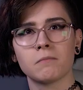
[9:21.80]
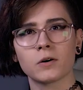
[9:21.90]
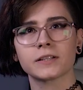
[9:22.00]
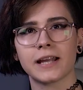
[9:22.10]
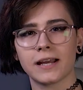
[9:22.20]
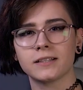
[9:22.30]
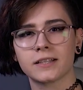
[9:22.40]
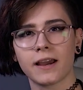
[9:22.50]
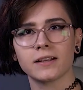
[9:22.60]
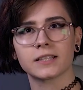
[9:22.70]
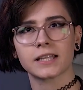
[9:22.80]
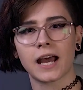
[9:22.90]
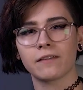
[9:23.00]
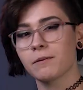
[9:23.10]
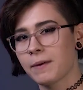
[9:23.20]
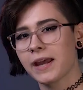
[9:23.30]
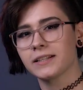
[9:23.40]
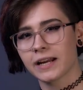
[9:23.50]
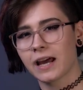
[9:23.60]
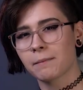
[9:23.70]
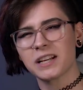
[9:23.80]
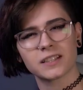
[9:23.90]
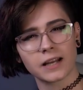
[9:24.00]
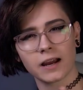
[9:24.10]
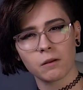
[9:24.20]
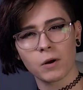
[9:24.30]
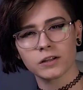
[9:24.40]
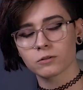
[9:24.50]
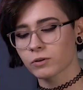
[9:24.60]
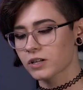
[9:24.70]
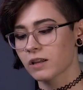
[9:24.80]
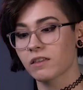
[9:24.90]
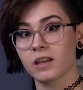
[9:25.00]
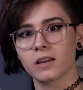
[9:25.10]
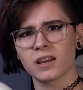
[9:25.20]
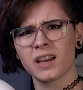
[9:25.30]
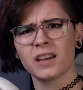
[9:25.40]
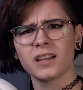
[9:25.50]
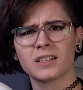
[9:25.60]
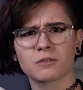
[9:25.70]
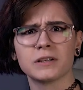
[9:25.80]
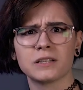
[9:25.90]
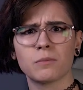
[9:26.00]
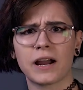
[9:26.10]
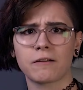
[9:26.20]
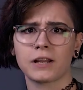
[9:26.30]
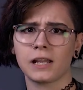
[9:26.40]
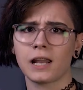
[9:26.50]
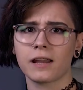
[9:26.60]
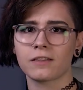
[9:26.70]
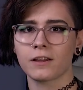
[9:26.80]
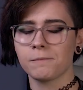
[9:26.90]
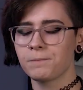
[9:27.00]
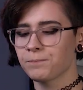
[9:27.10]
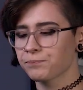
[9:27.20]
modern headsets and the Beyerdynamic style ones, which I think is the reason why I really like them.